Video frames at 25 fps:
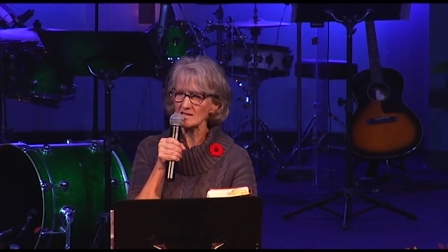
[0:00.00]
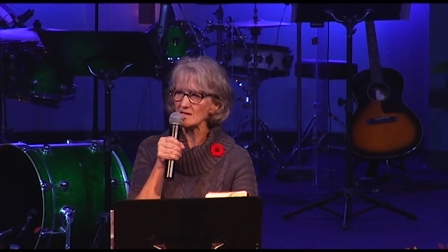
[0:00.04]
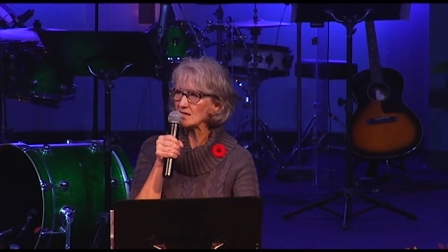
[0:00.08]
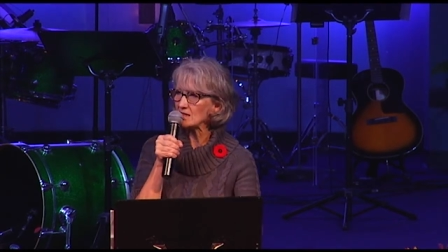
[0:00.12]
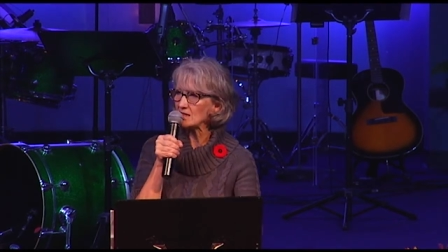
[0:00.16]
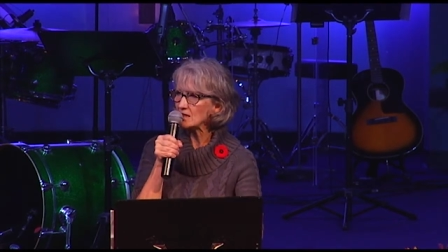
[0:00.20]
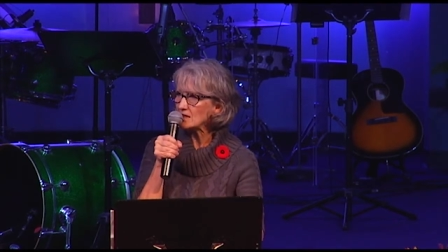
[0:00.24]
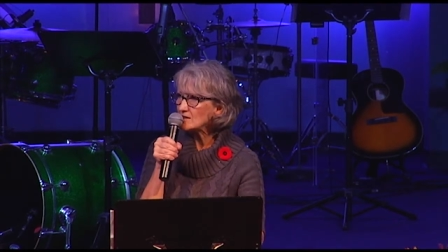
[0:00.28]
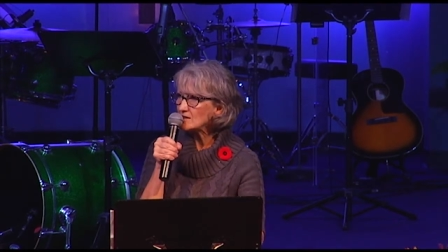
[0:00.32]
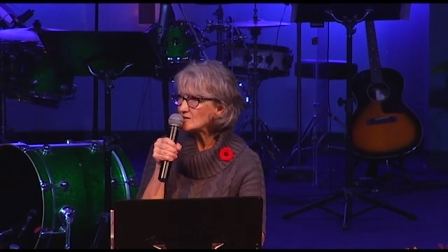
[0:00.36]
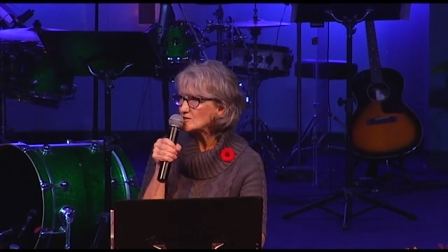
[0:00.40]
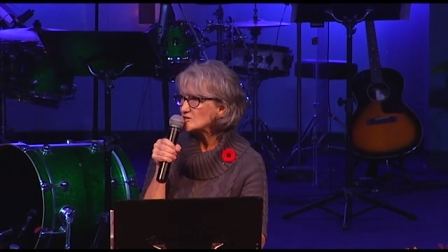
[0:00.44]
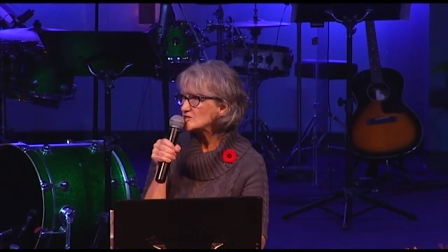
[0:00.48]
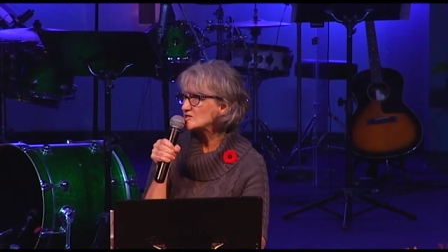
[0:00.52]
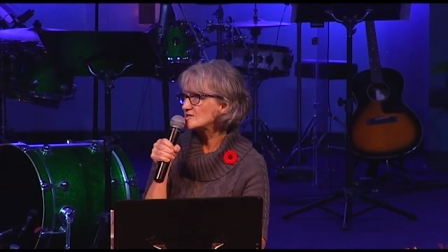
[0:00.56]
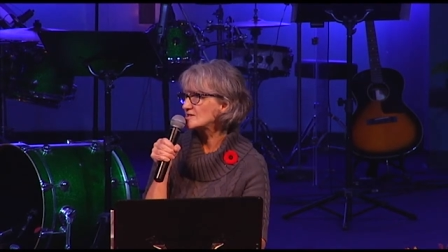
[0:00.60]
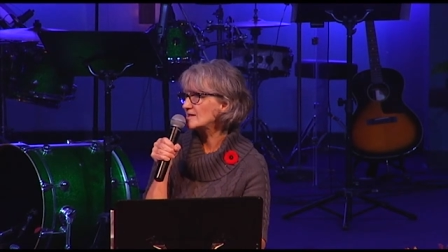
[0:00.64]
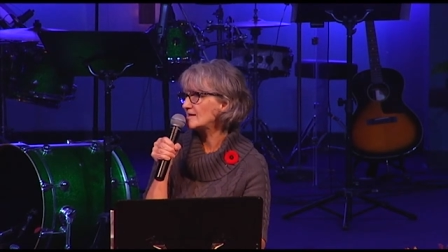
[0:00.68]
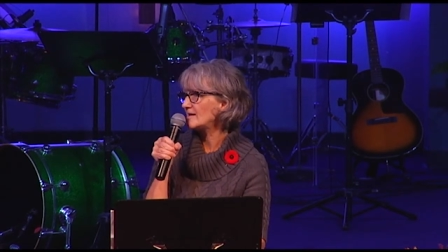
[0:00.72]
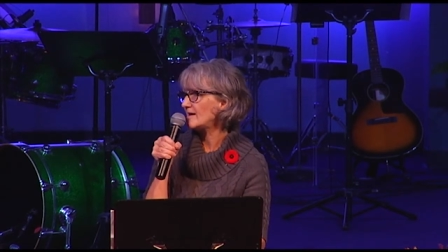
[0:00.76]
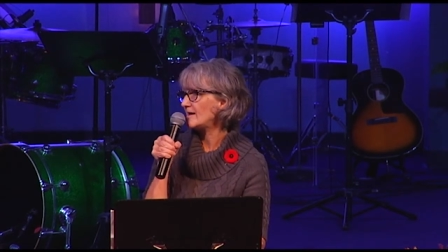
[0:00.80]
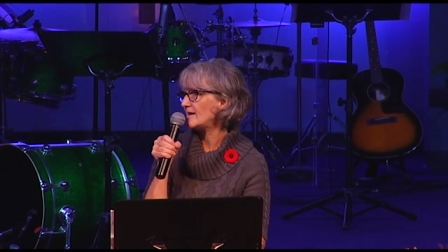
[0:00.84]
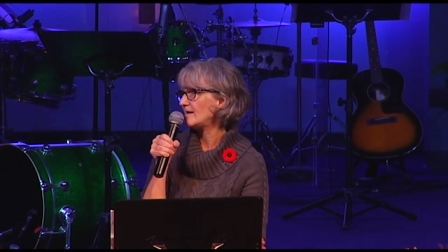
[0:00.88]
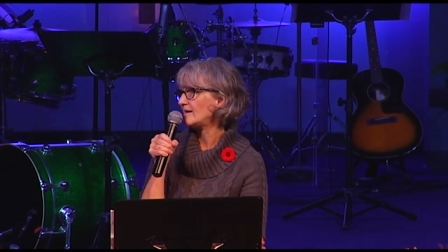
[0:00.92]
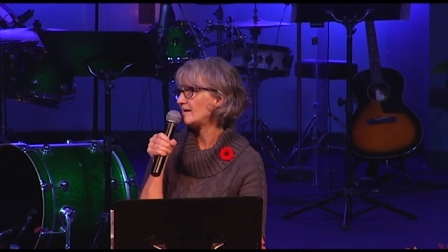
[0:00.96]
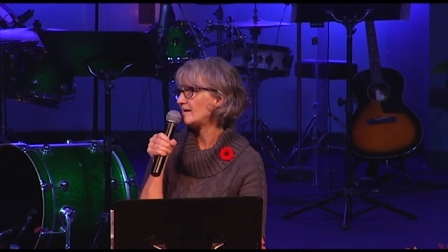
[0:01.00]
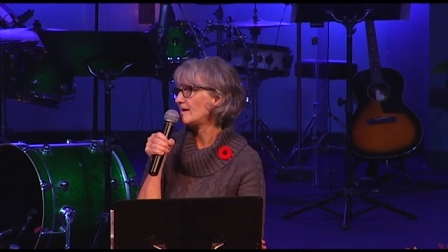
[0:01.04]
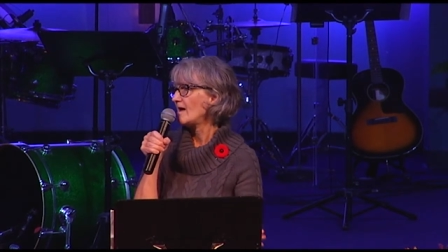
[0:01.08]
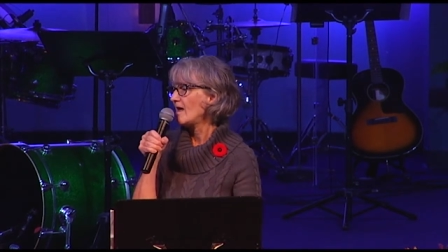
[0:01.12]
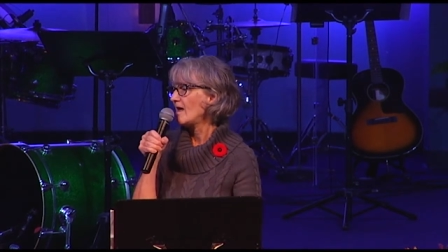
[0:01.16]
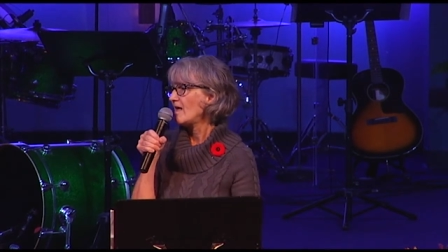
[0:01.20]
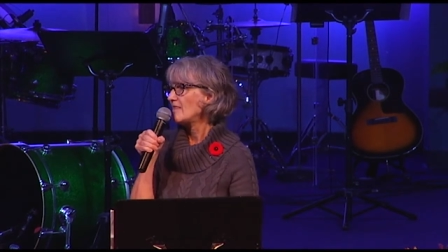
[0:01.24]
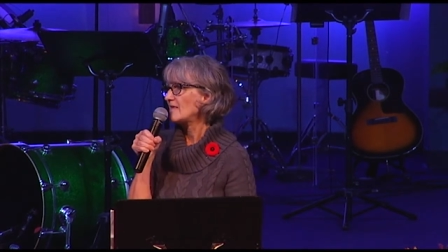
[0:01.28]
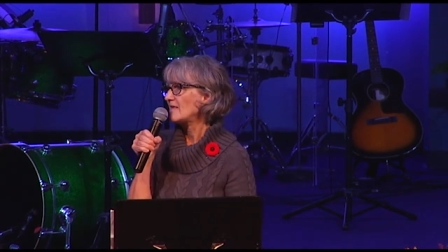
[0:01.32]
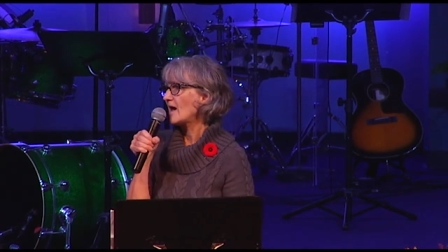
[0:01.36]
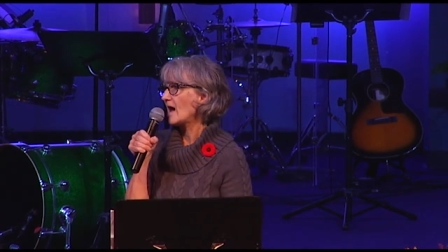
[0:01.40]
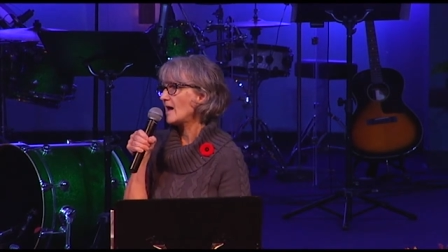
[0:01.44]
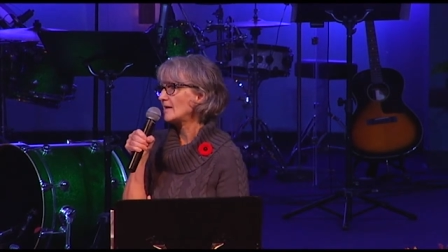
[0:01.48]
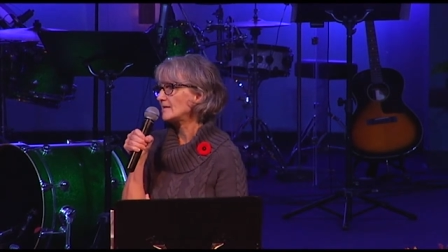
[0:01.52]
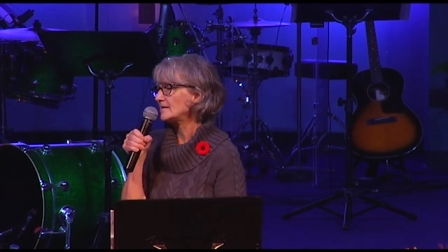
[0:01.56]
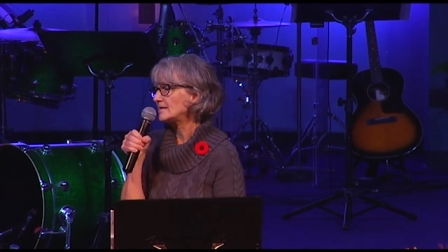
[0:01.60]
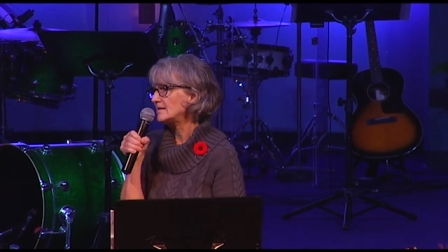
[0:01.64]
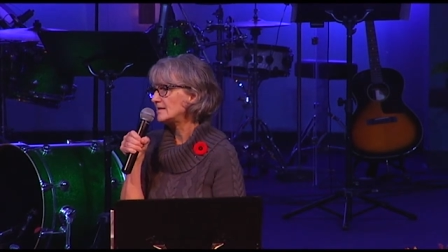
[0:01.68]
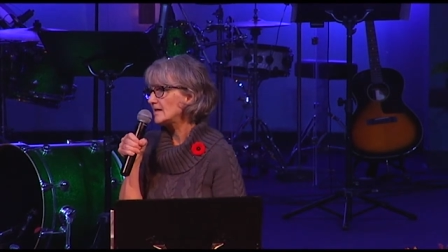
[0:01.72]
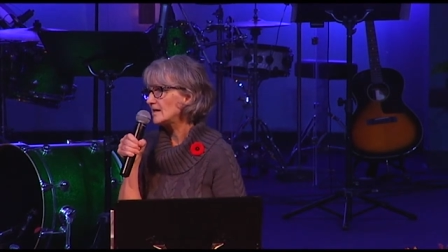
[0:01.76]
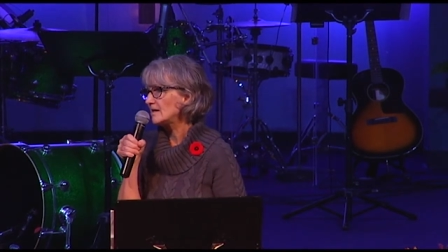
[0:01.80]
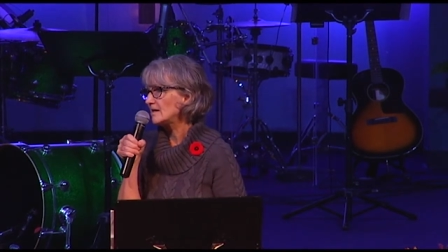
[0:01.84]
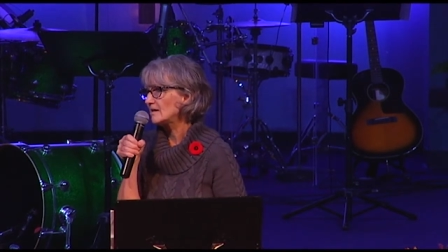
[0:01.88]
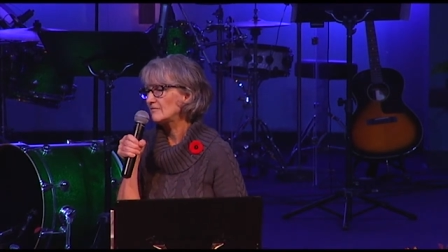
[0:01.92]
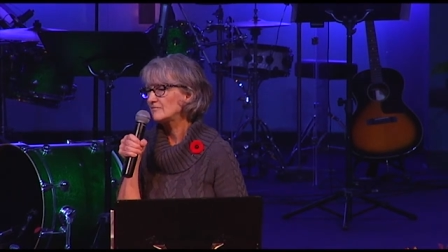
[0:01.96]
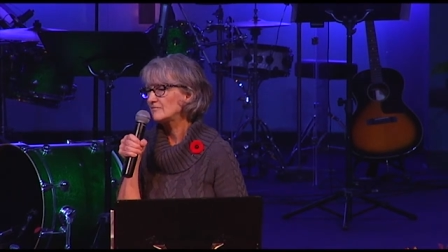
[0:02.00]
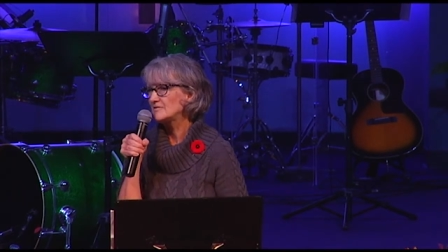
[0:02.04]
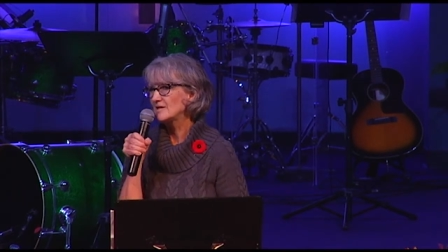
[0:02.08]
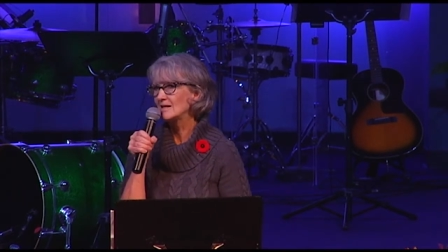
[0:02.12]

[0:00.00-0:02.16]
each today that gift